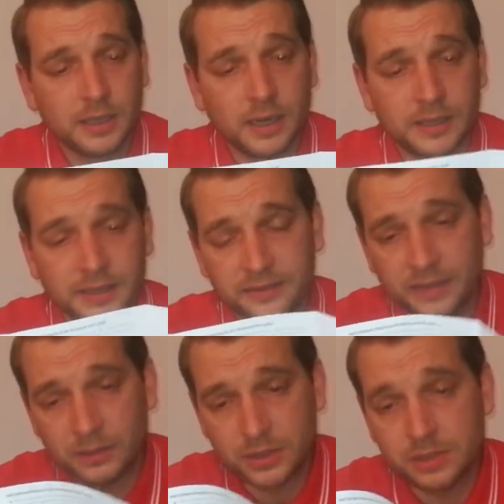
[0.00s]
and then it
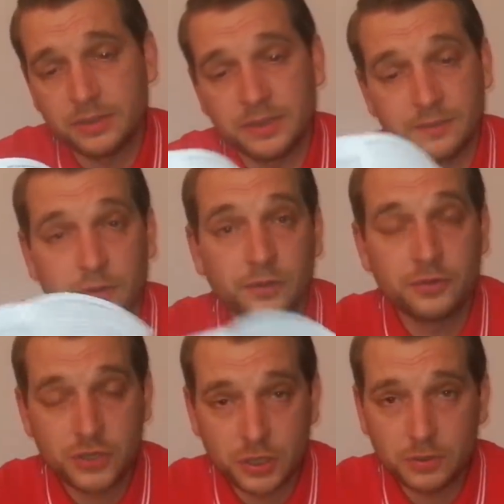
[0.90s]
tells you that you've got to
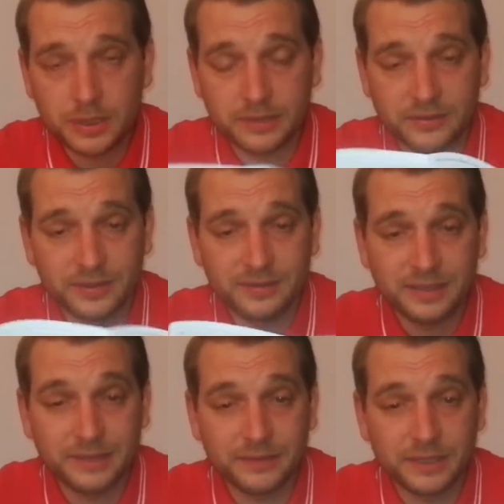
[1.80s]
tune it to the
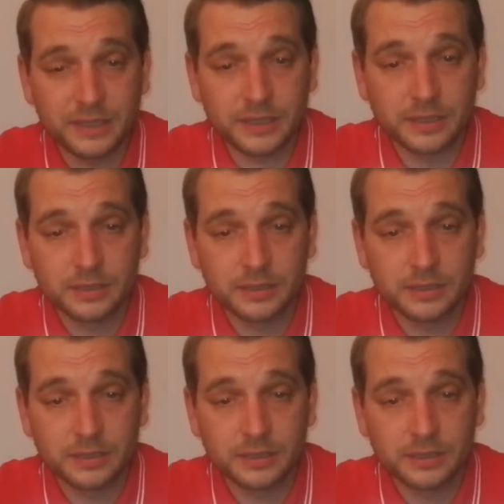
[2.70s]
TV,